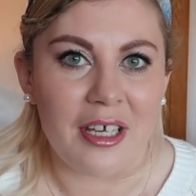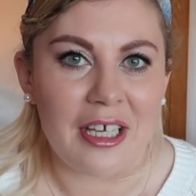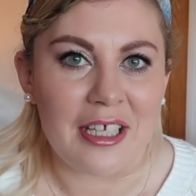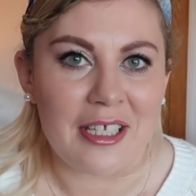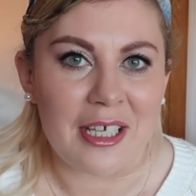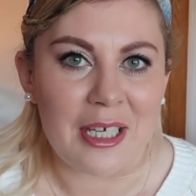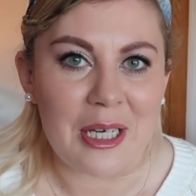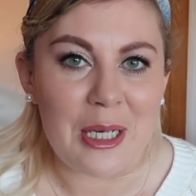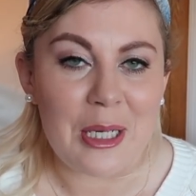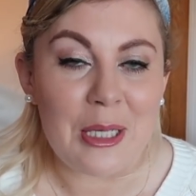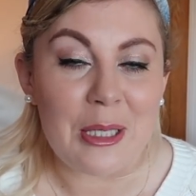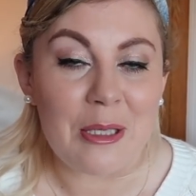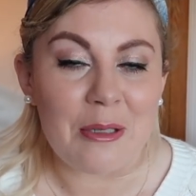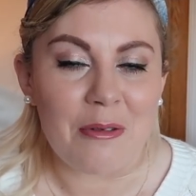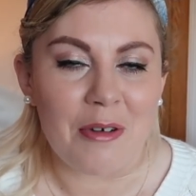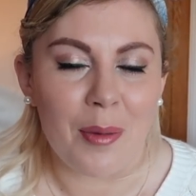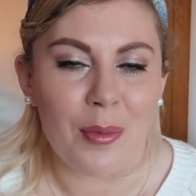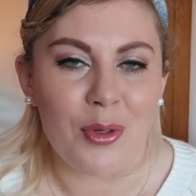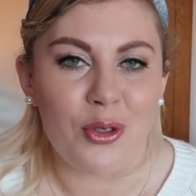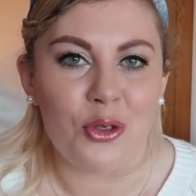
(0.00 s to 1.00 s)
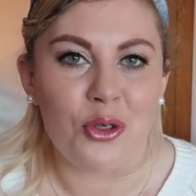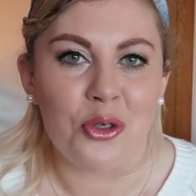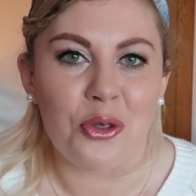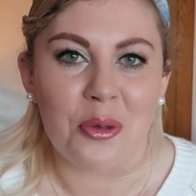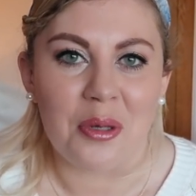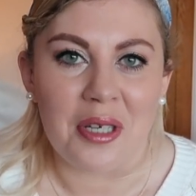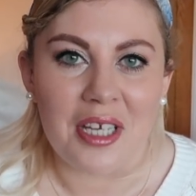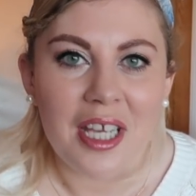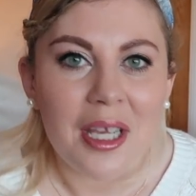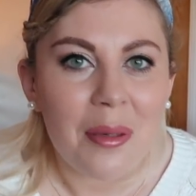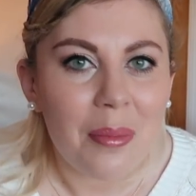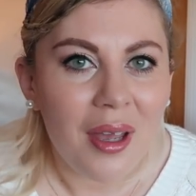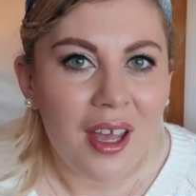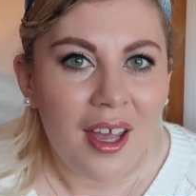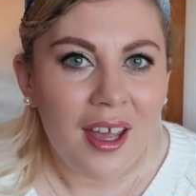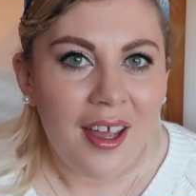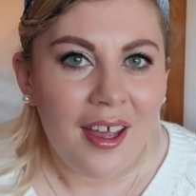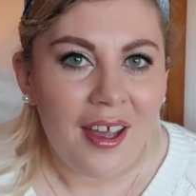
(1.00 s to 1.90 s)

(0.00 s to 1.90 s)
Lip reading: It's like an Instagrammer's dream.